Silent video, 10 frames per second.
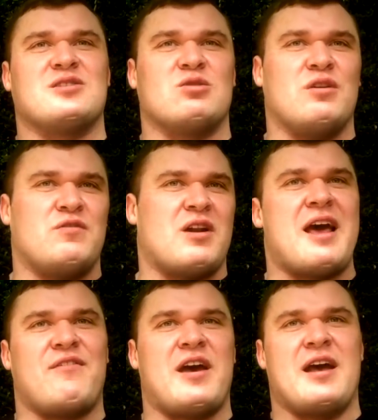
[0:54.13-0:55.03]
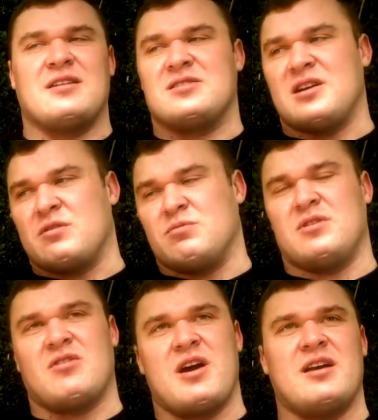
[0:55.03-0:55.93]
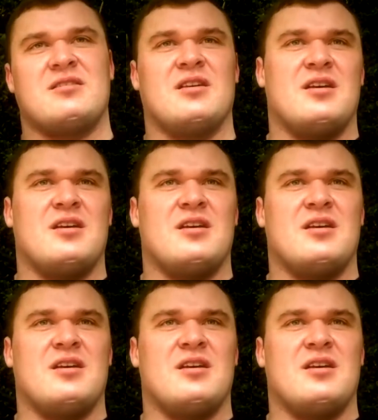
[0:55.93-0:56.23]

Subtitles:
So if your left hand, start with your right,